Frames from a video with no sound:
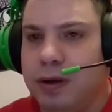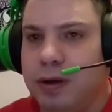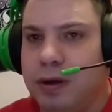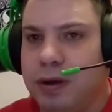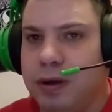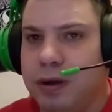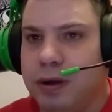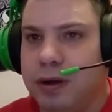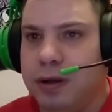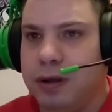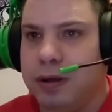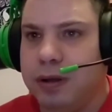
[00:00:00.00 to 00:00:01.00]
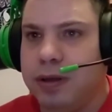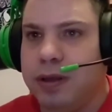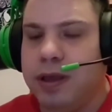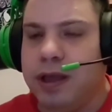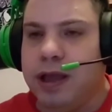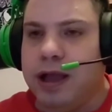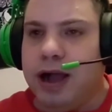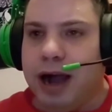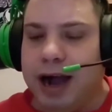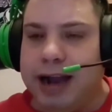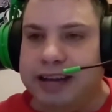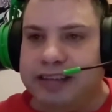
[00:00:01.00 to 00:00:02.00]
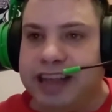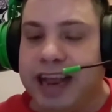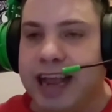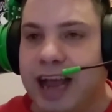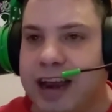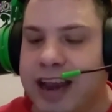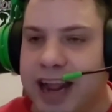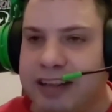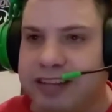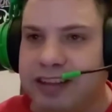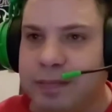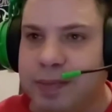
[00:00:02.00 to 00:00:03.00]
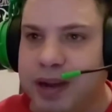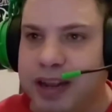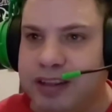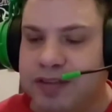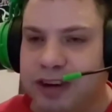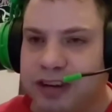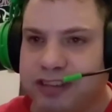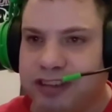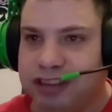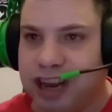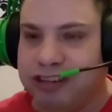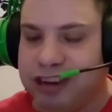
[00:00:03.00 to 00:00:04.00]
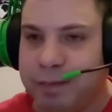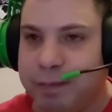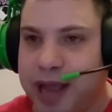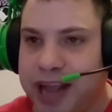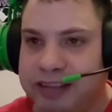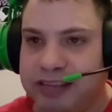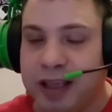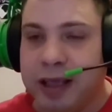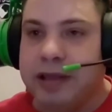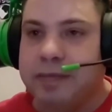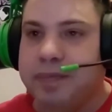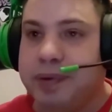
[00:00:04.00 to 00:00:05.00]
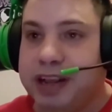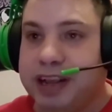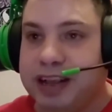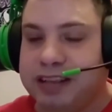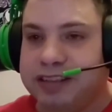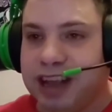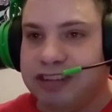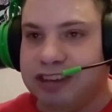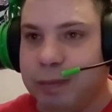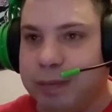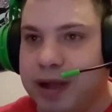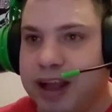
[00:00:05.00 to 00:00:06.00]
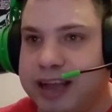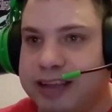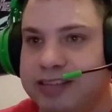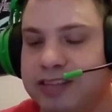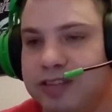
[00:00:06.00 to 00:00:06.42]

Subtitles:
I say Alexa Bliss versus Sasha Banks because Sasha Banks,